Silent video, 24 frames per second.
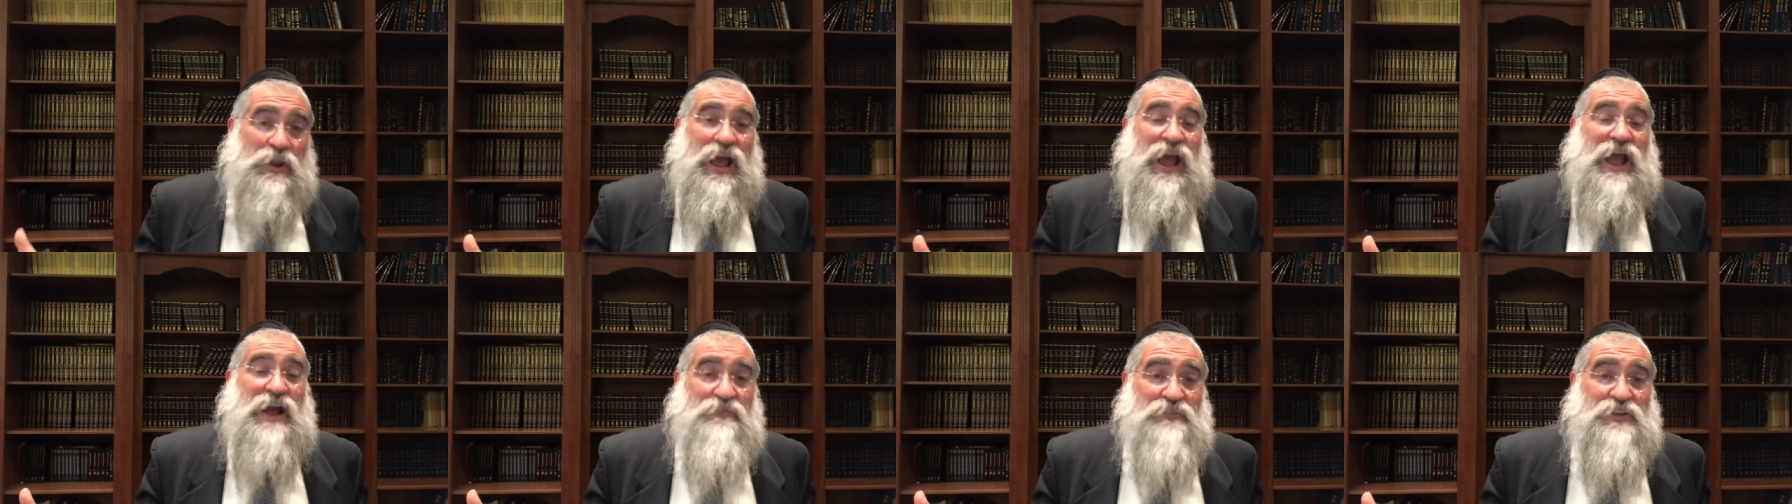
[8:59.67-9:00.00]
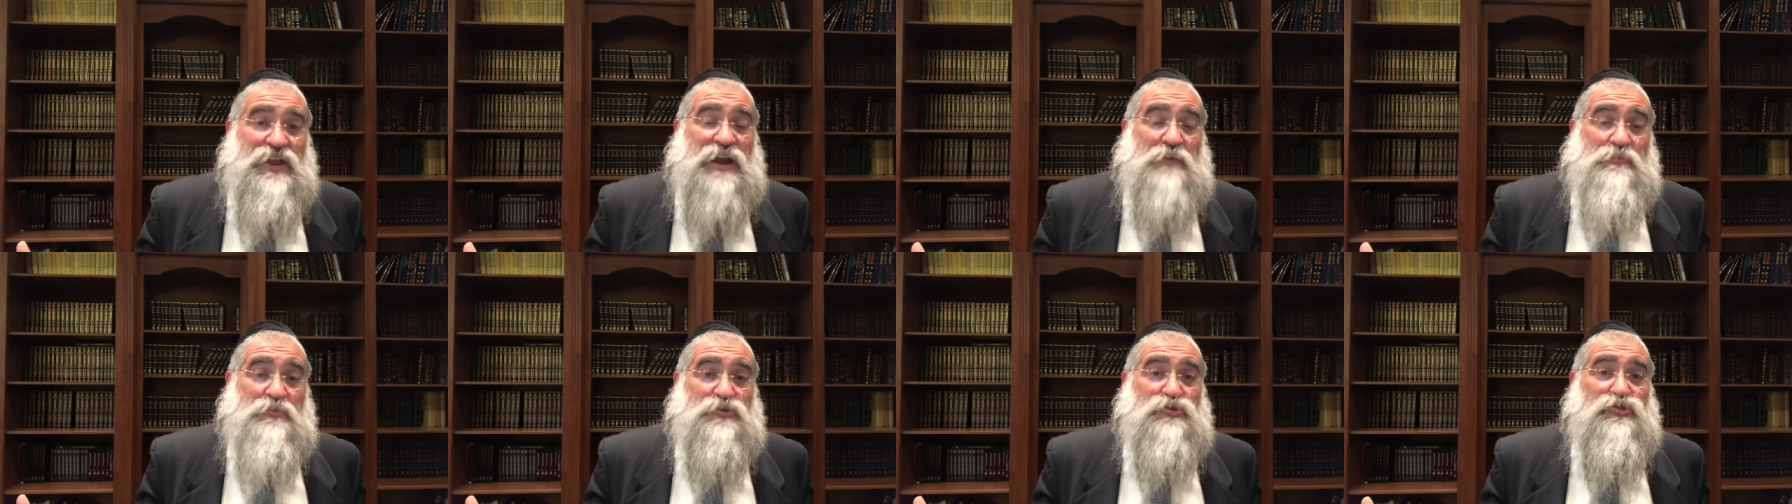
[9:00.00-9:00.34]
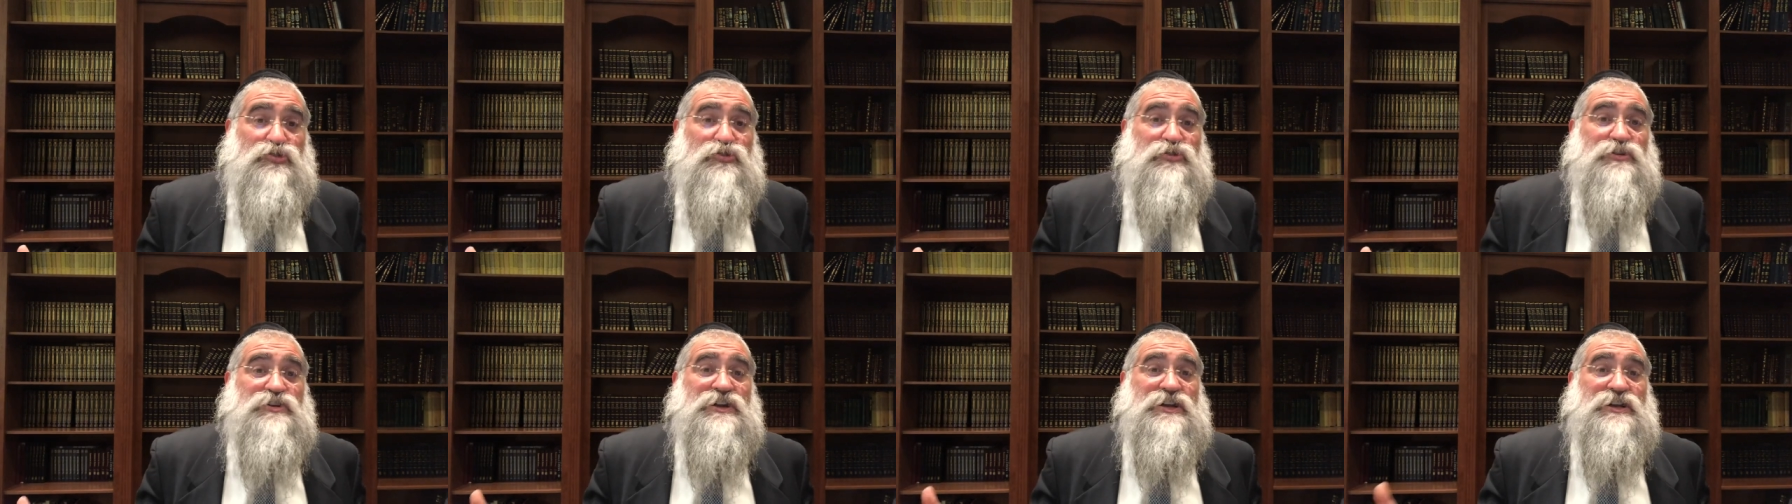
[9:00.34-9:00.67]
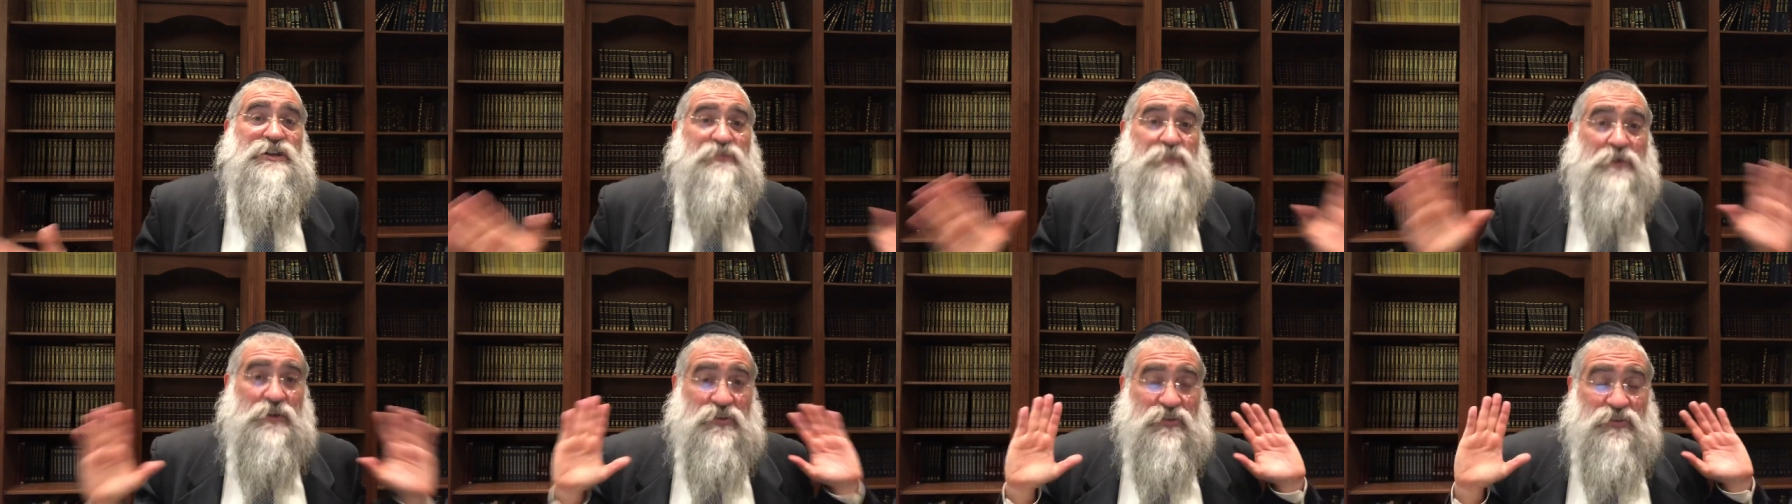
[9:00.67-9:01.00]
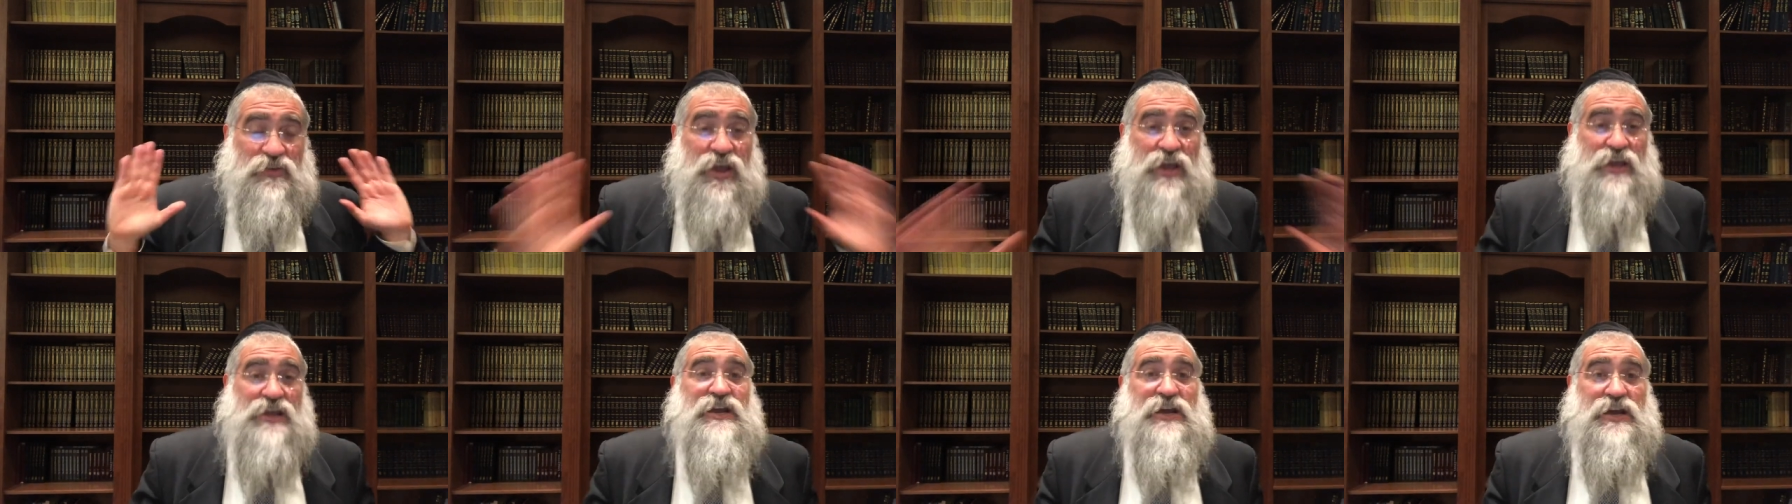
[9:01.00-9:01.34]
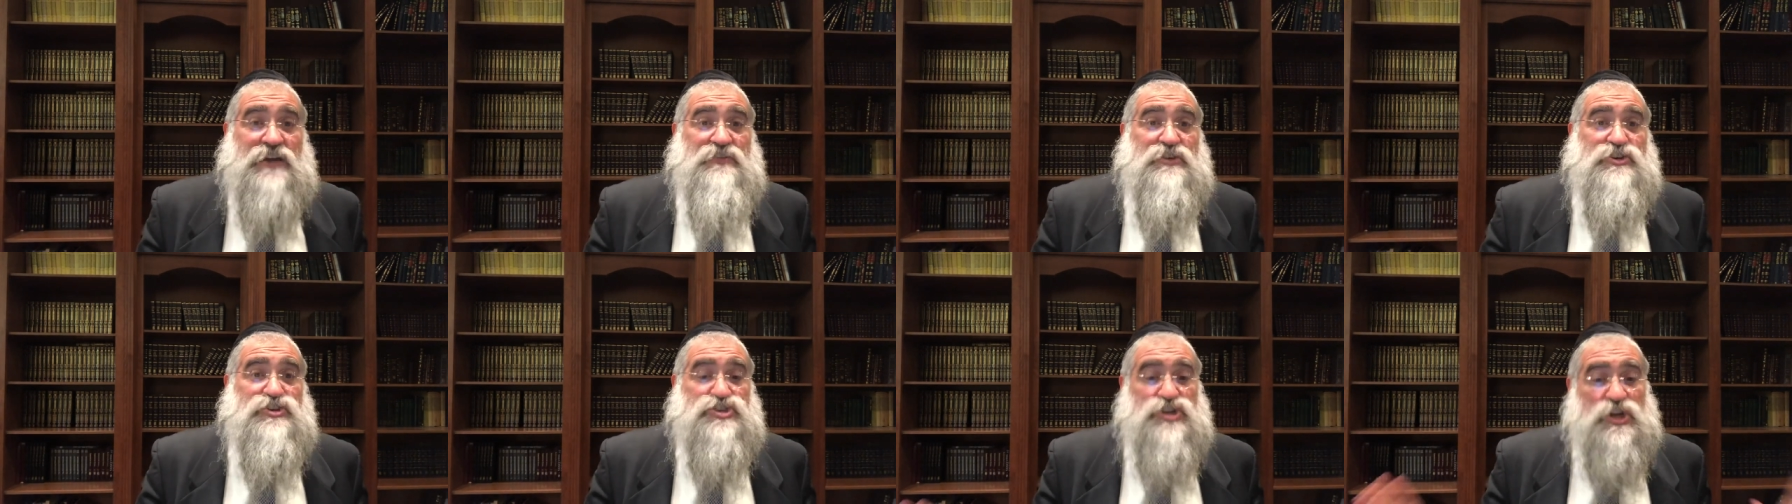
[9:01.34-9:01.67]
have that opportunity to be able to take
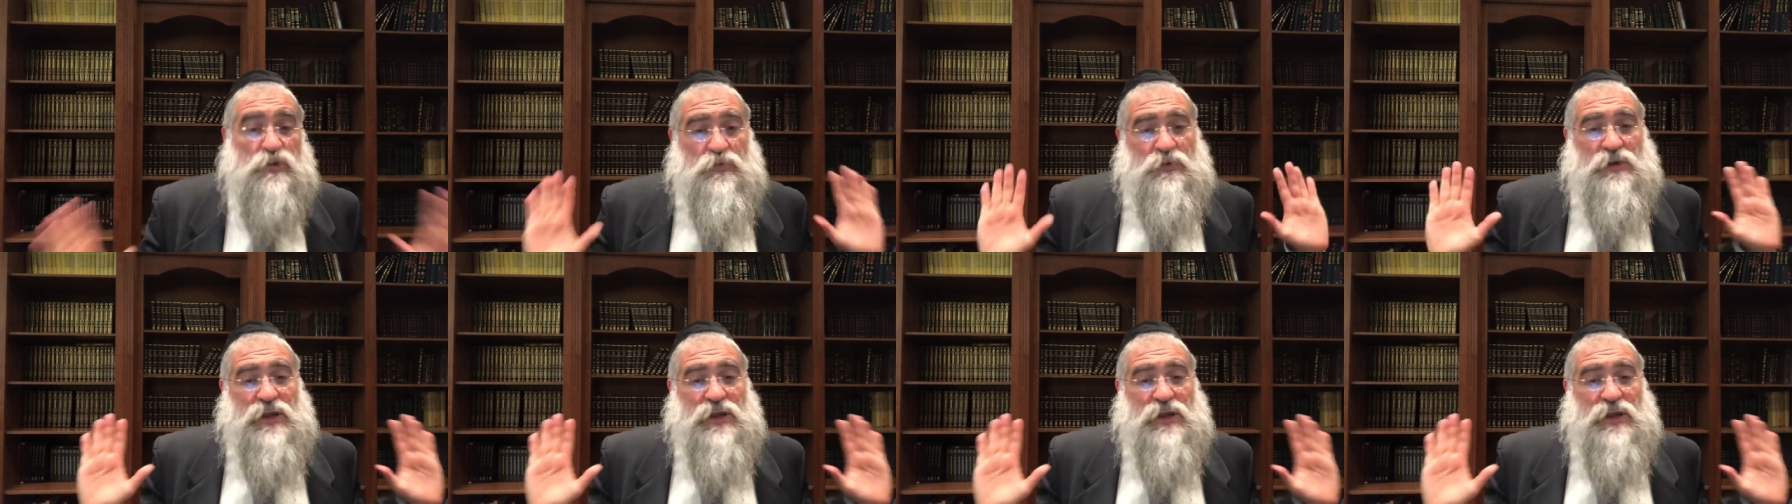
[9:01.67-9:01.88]
care of the sheep